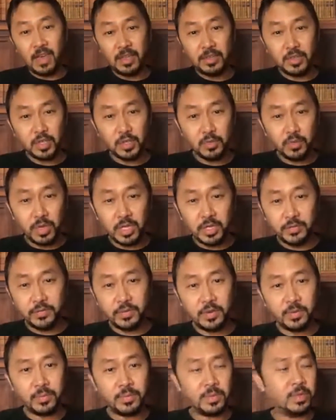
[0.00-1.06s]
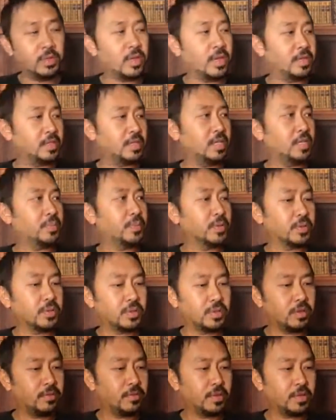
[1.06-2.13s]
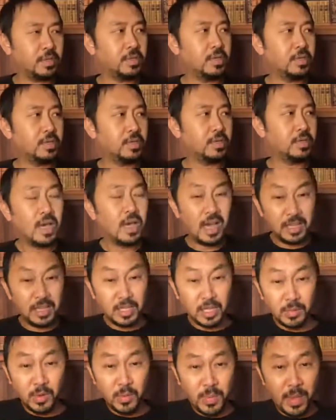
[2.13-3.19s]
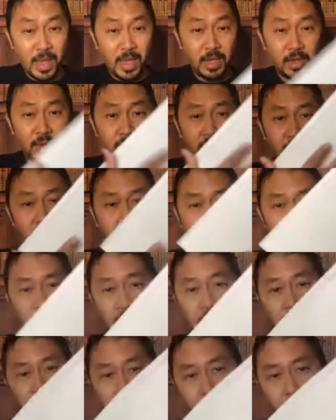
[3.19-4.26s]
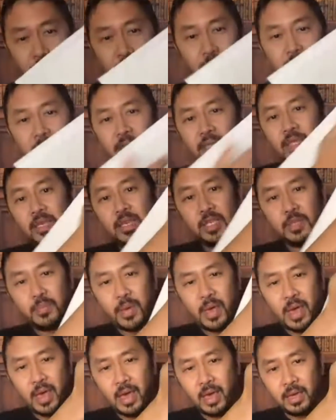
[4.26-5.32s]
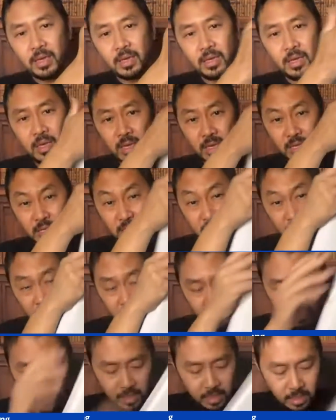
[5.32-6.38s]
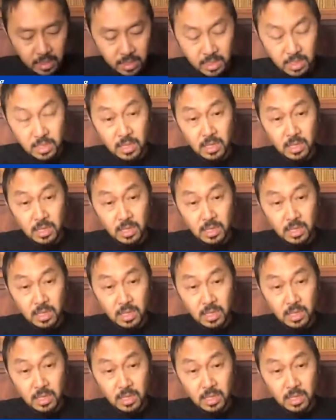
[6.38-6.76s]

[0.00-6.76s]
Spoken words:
switch from United States Postal Service. I double bag them. I put them in this bag. Seal it.